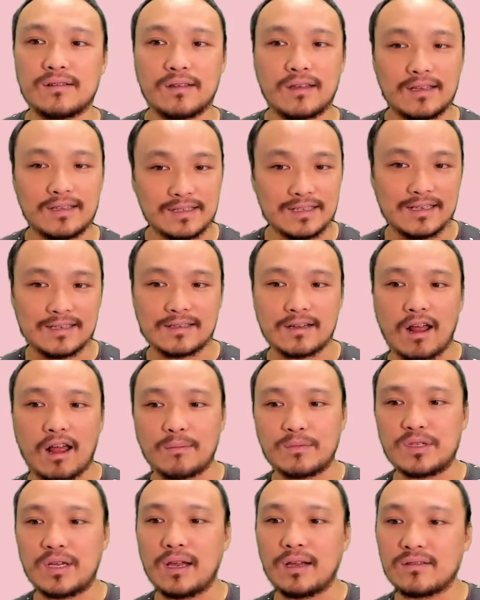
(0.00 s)
Because it is an
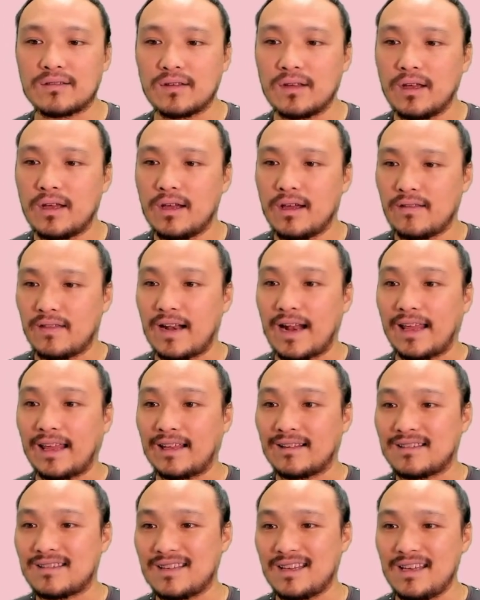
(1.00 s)
object, then I
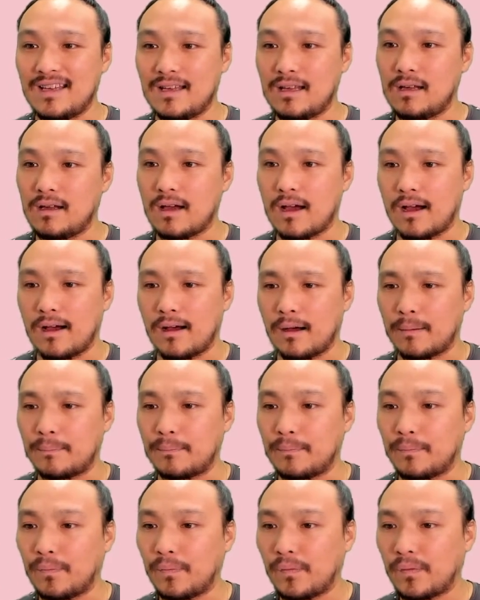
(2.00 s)
can see
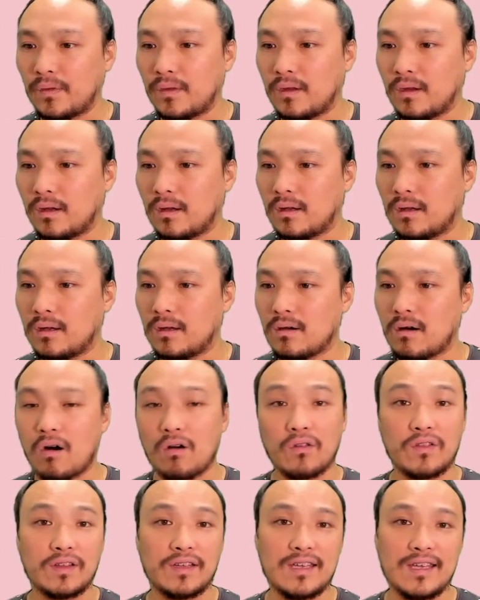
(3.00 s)

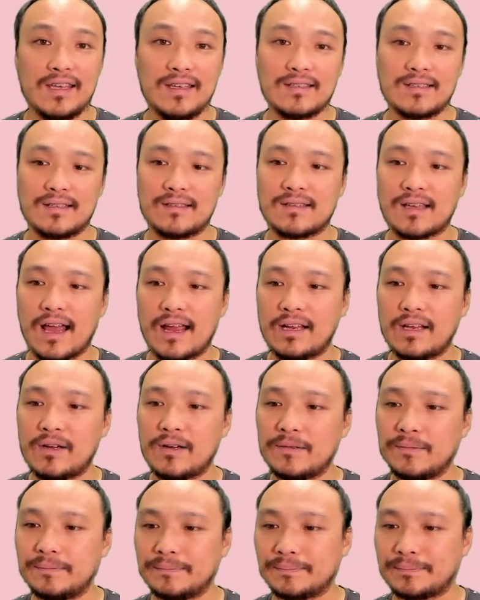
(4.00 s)
all the keys inside
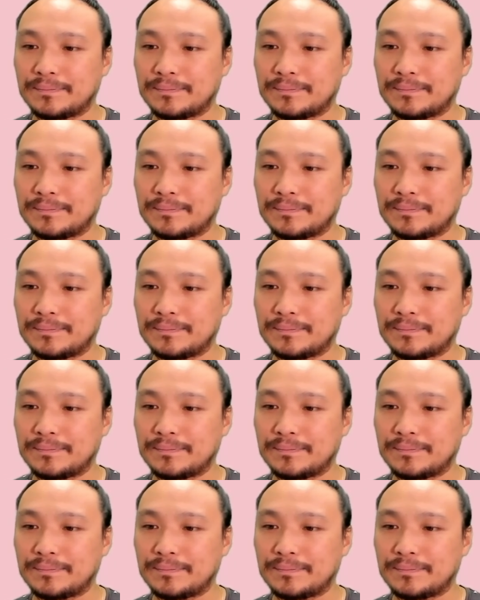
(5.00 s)
here.